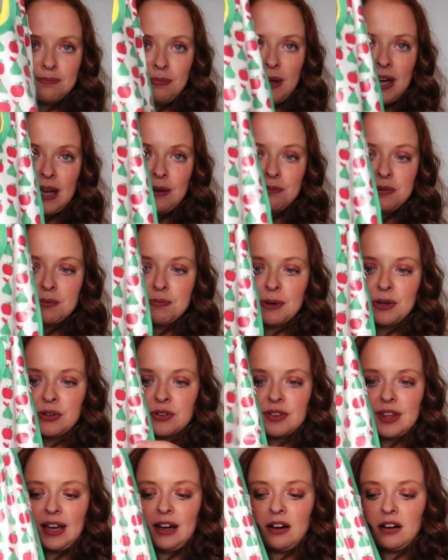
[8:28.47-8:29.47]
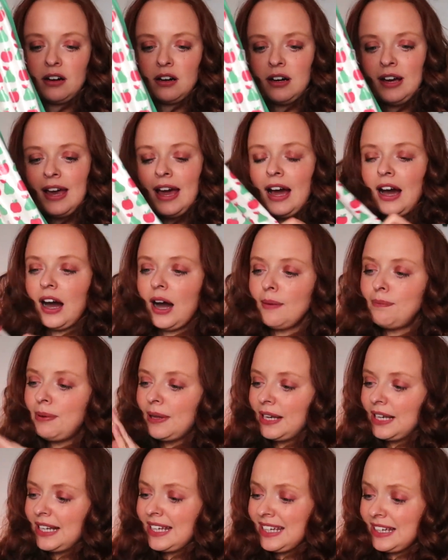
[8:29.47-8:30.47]
bibs because they are, I
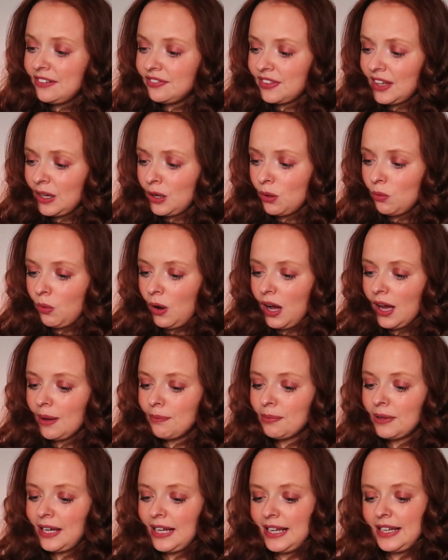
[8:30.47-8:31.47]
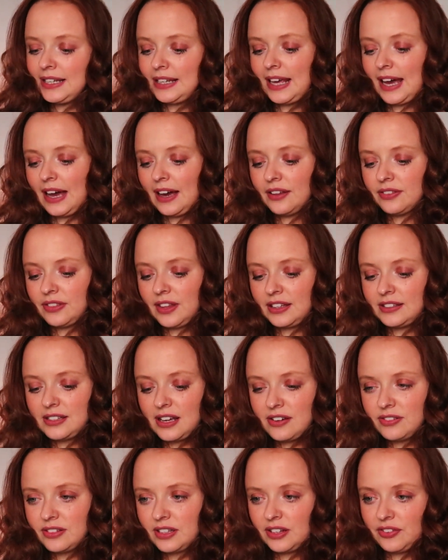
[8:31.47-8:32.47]
believe they are wipe clean. Yeah, they
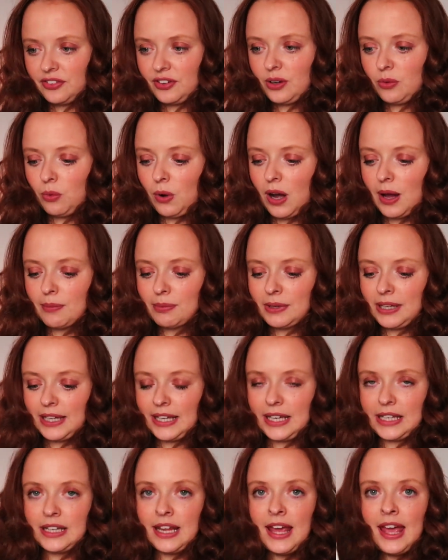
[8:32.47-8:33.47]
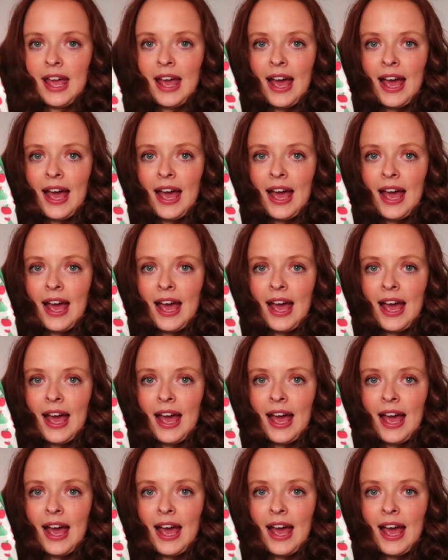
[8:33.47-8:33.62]
definitely feel wipe clean.